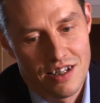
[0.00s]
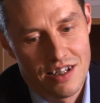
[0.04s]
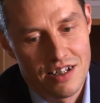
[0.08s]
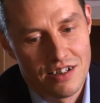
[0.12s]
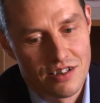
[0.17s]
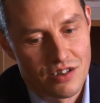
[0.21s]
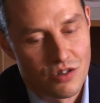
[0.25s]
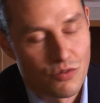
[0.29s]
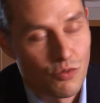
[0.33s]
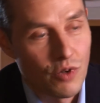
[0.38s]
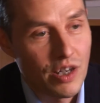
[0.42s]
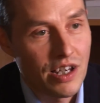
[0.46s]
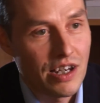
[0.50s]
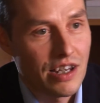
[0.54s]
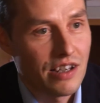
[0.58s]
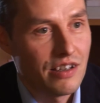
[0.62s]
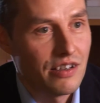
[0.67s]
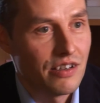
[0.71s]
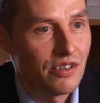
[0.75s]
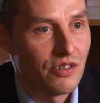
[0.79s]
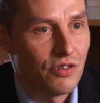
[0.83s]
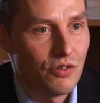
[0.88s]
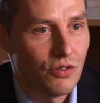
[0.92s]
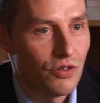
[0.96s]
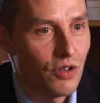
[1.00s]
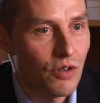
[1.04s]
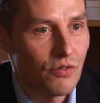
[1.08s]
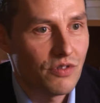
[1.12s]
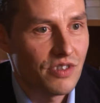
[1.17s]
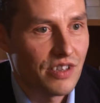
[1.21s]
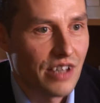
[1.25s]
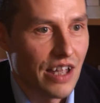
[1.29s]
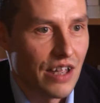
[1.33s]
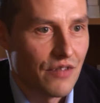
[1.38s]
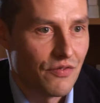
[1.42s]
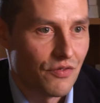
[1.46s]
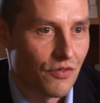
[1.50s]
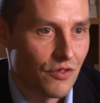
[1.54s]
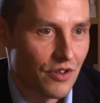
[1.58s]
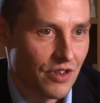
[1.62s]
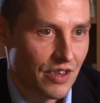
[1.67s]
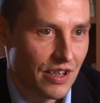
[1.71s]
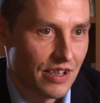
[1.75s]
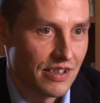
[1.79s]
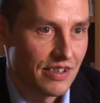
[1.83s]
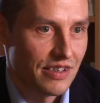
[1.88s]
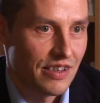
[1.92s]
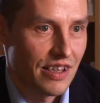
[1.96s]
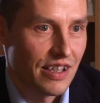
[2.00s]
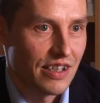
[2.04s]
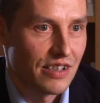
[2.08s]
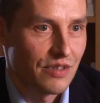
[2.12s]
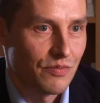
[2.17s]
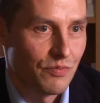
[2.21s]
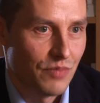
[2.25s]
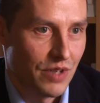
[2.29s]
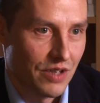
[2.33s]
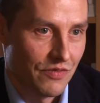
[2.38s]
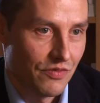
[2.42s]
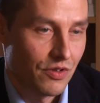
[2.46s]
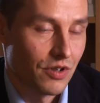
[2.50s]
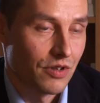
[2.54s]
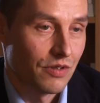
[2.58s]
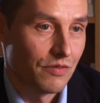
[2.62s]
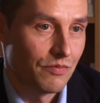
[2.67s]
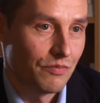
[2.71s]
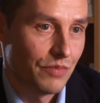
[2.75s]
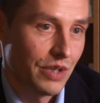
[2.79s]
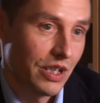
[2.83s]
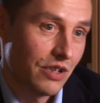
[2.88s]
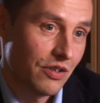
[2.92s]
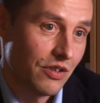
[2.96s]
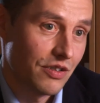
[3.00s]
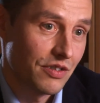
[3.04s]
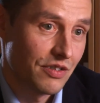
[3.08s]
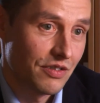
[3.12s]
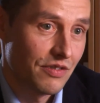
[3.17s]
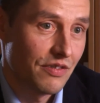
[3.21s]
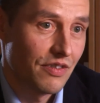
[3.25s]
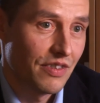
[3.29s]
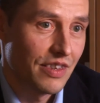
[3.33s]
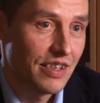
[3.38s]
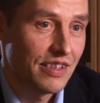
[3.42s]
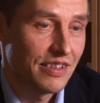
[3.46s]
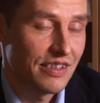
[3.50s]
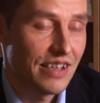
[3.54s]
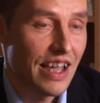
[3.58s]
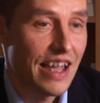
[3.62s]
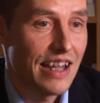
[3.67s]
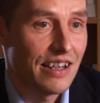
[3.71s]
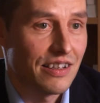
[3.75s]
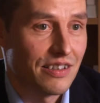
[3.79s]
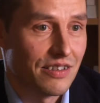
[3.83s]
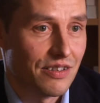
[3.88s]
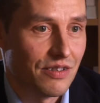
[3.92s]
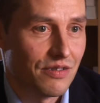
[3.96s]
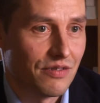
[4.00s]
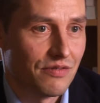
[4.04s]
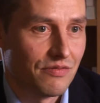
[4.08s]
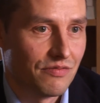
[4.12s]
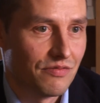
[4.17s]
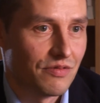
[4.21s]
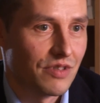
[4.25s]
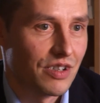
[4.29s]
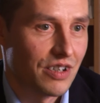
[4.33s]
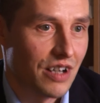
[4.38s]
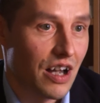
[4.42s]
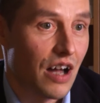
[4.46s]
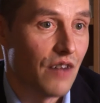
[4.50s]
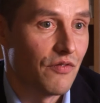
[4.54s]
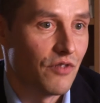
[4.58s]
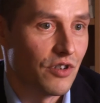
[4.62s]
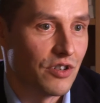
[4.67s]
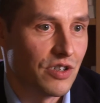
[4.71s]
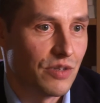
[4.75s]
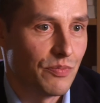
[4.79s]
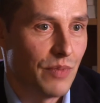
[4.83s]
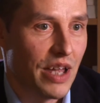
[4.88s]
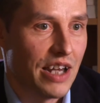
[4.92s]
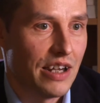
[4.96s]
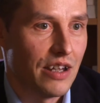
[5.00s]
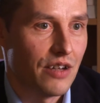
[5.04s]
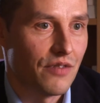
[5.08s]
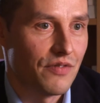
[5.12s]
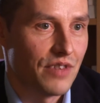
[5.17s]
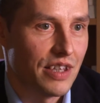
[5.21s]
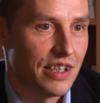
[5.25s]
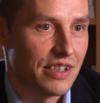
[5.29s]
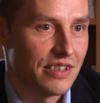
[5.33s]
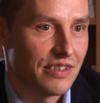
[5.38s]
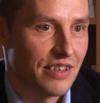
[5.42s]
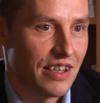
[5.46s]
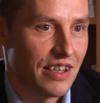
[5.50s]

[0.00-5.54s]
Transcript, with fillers: In Sweden, you don't save for these things because the state covers many of these